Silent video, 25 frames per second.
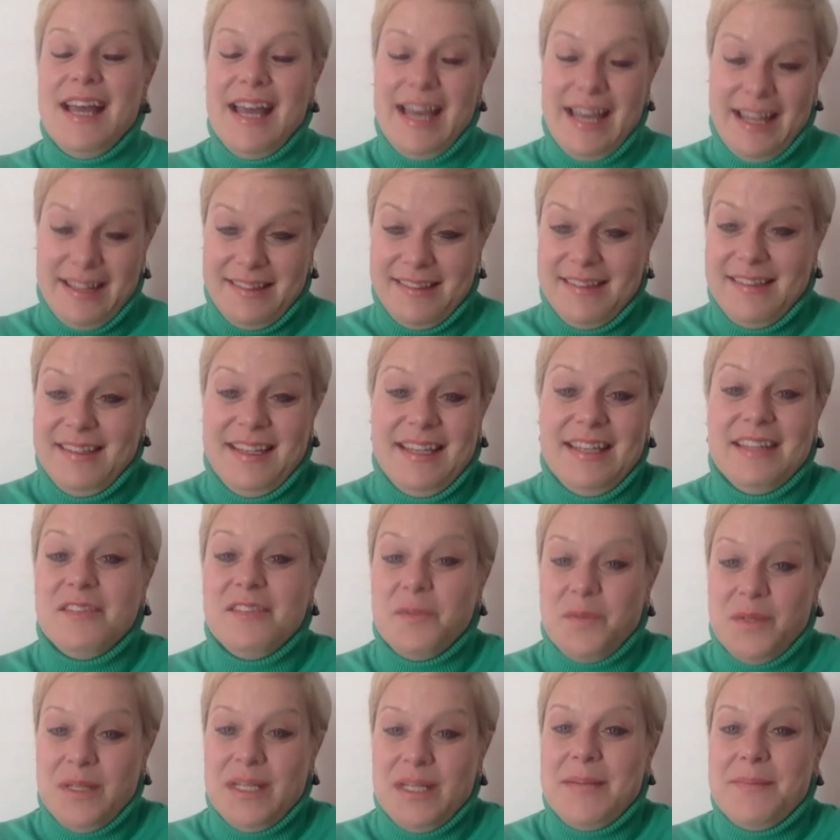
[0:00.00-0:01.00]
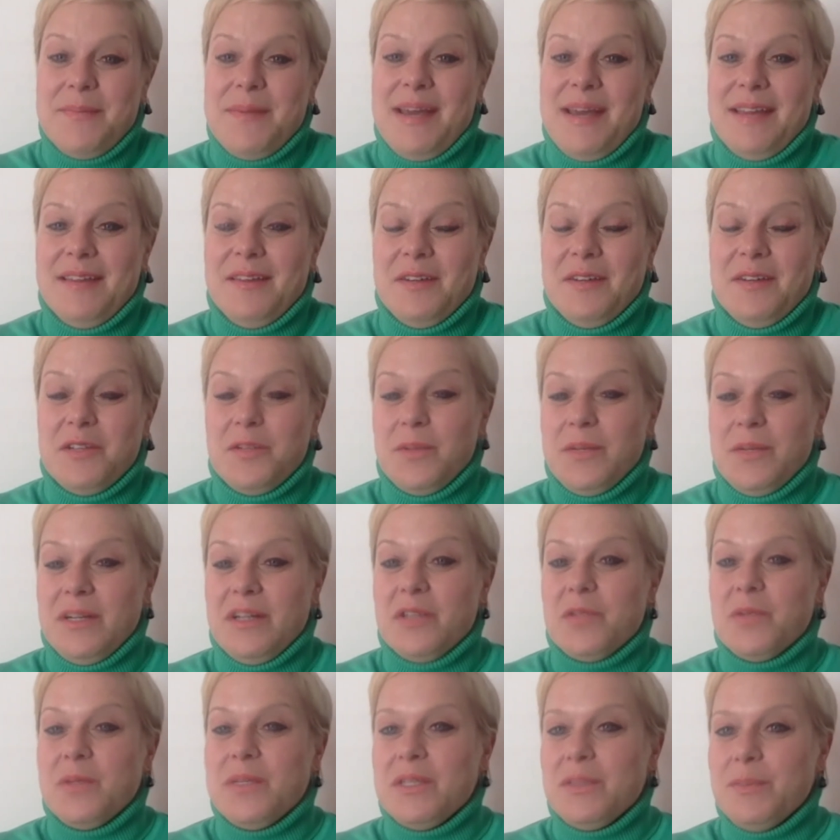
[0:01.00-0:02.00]
And it really matters
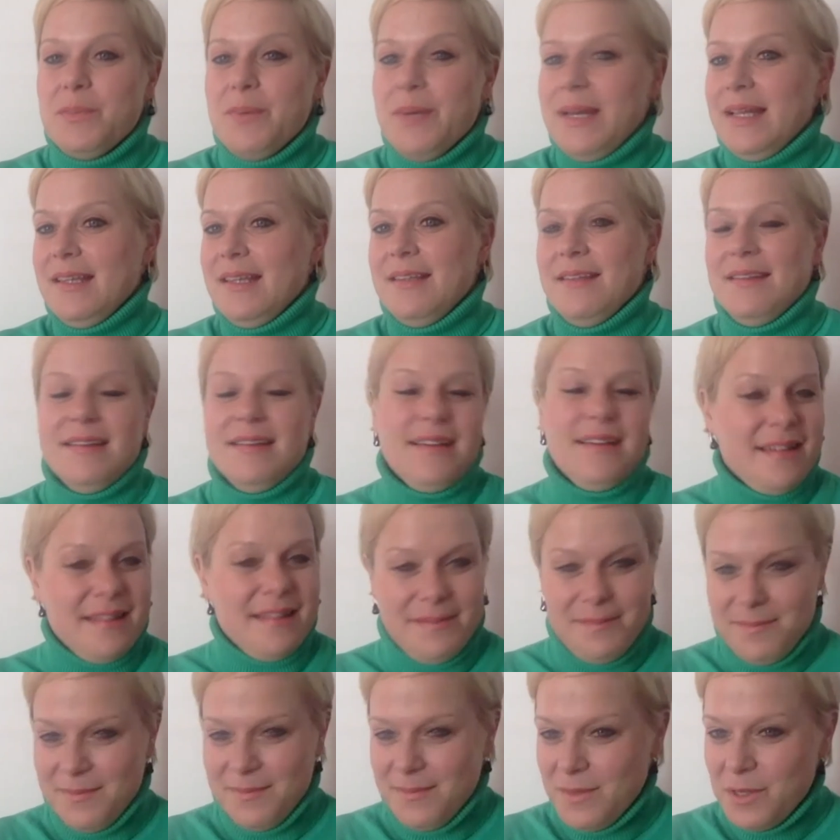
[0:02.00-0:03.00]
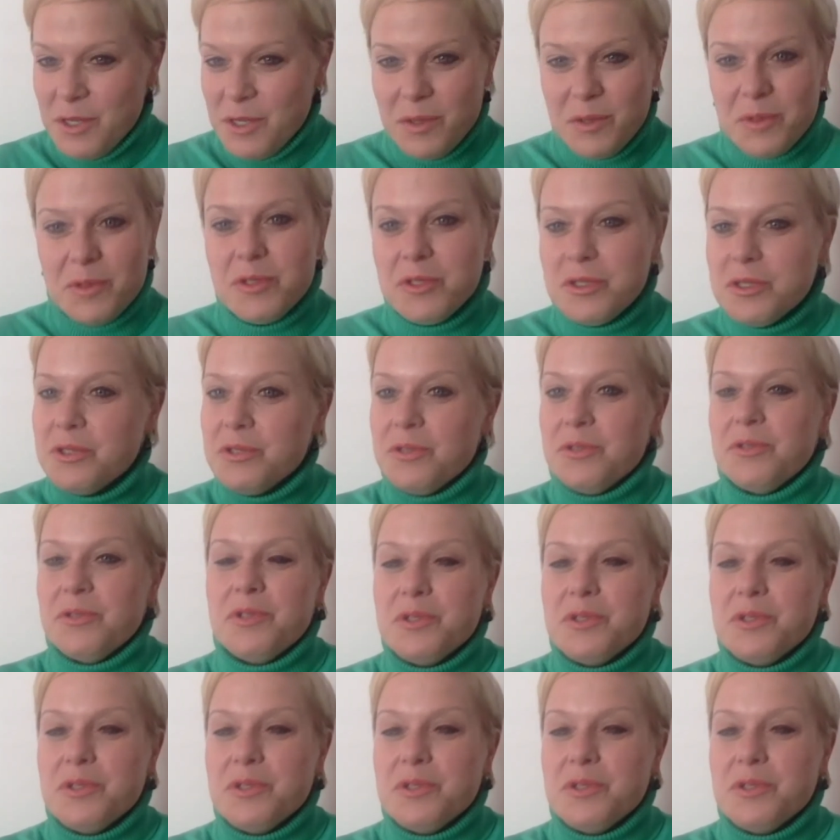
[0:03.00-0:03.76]
because we spend huge